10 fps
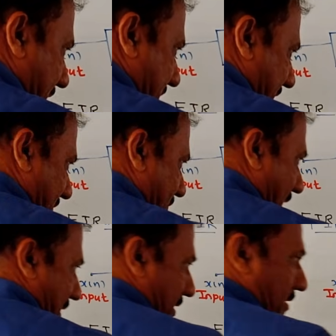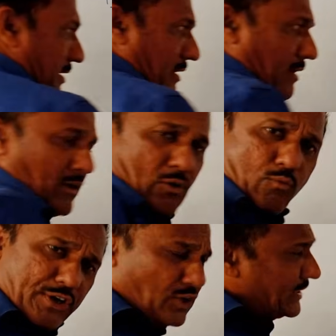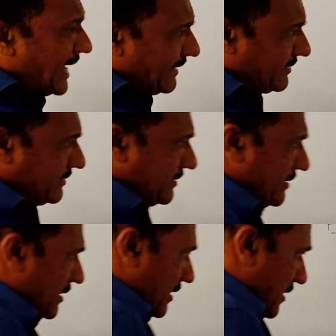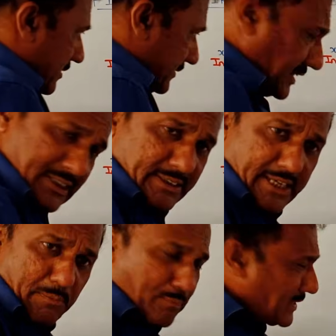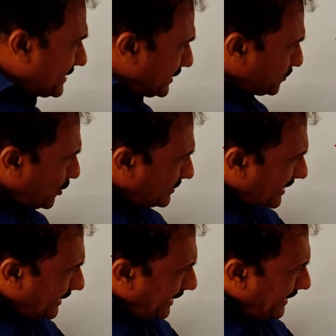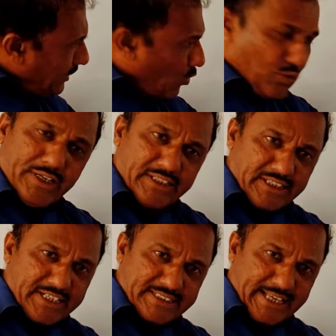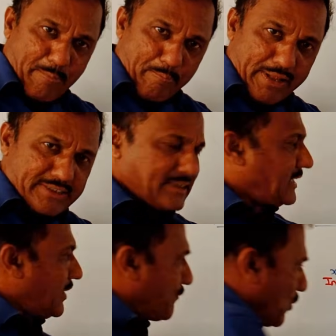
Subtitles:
is at 1. We know that this is the impulse response containing only 3 samples. If